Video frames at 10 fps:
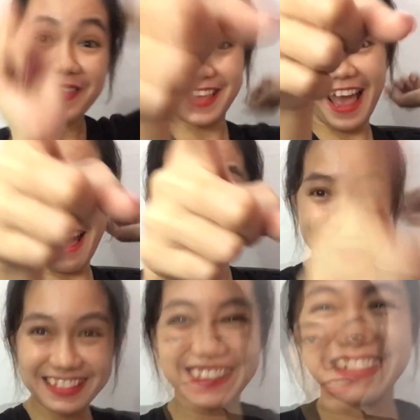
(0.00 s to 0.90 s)
Yes,
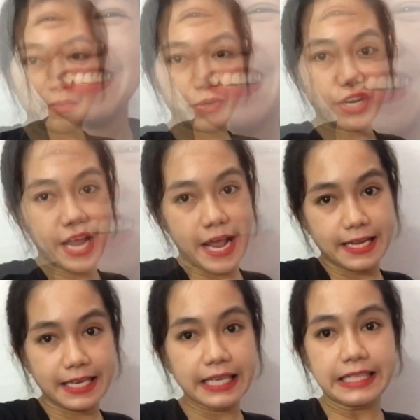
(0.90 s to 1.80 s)
this is number
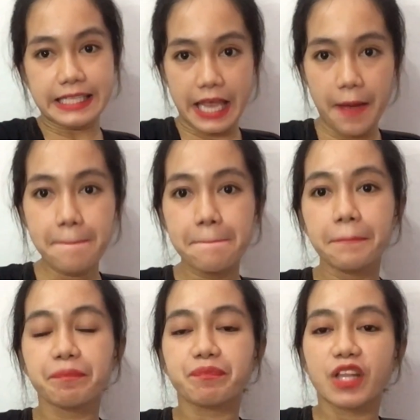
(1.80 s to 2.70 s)
8 tip.
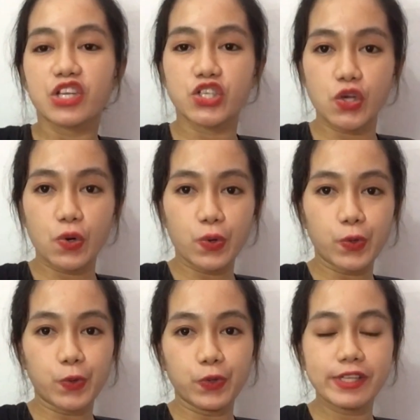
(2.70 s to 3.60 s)

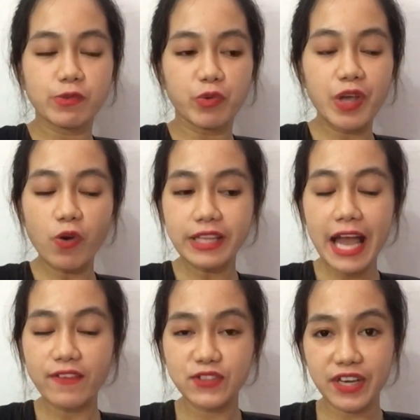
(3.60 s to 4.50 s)
So this one, we only
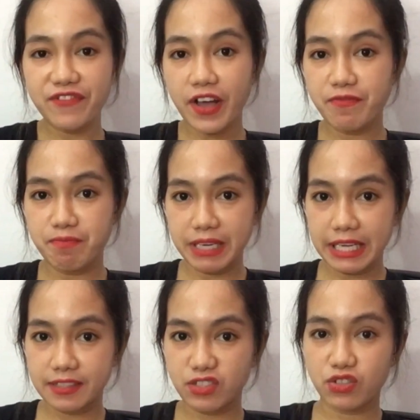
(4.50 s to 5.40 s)
have 25
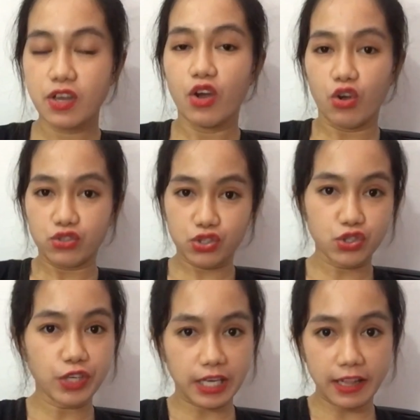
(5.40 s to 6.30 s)
minutes to
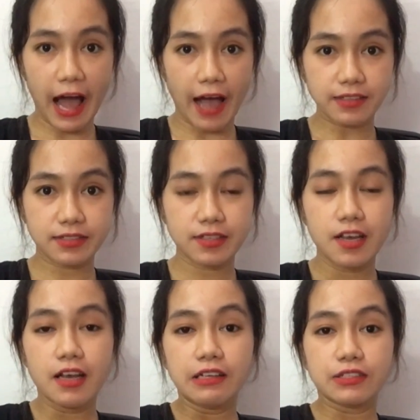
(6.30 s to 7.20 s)
do the class.
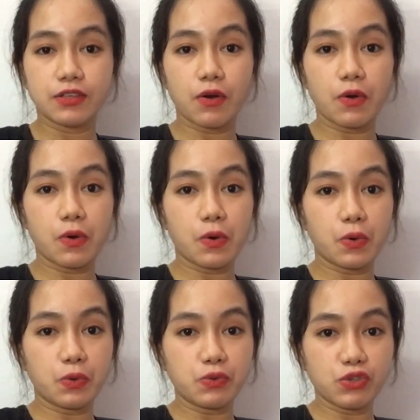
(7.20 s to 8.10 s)

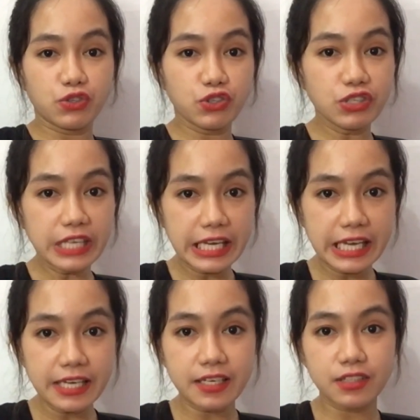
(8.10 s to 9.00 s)
So you
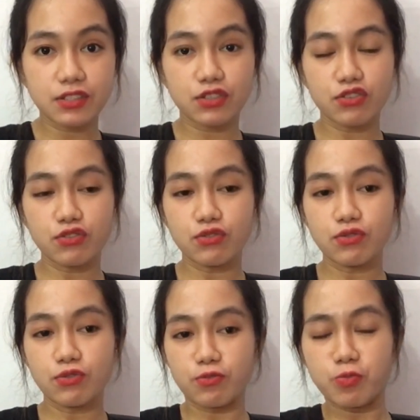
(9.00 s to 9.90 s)
need
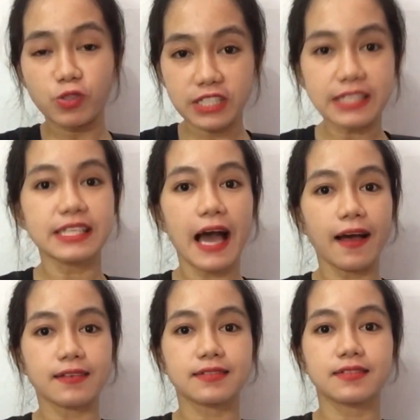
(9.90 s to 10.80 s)
to
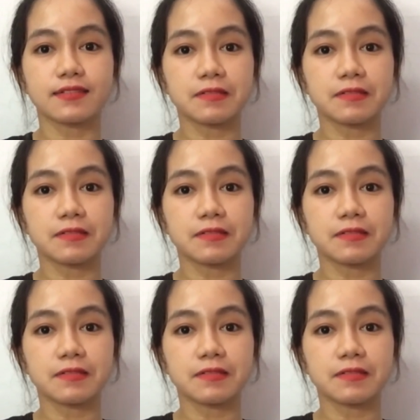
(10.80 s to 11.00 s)
multitask